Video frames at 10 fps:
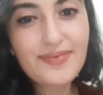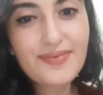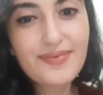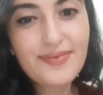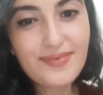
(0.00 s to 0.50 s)

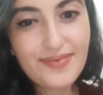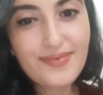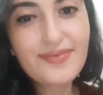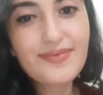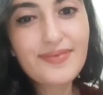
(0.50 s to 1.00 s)

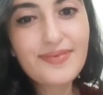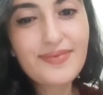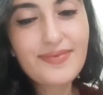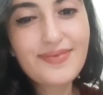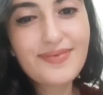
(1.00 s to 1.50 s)

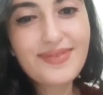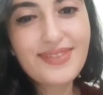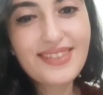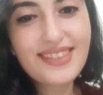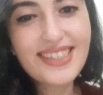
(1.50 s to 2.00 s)

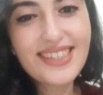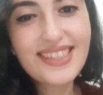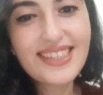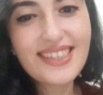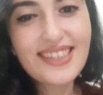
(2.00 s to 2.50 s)

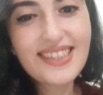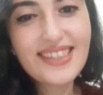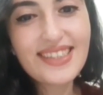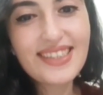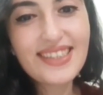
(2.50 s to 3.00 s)

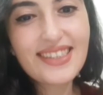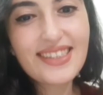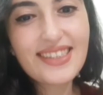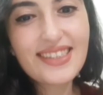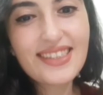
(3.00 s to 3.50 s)

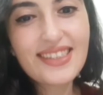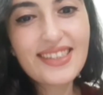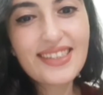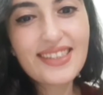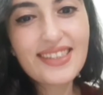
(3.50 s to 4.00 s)

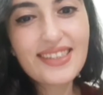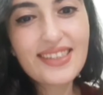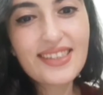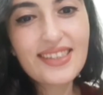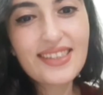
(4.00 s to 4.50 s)

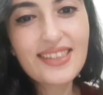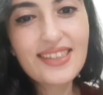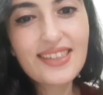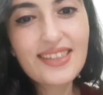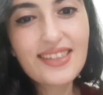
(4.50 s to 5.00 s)

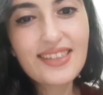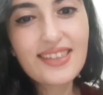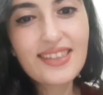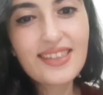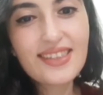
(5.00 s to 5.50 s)

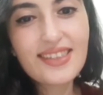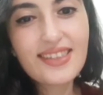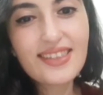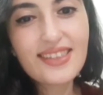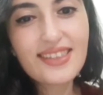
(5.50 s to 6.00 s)

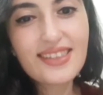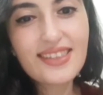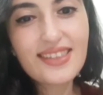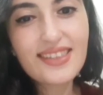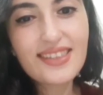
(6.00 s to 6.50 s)

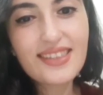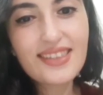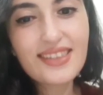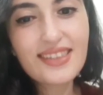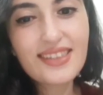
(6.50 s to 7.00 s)

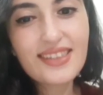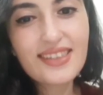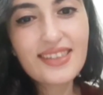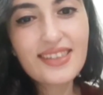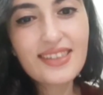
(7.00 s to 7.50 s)

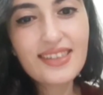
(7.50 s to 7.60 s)
This person isn't speaking.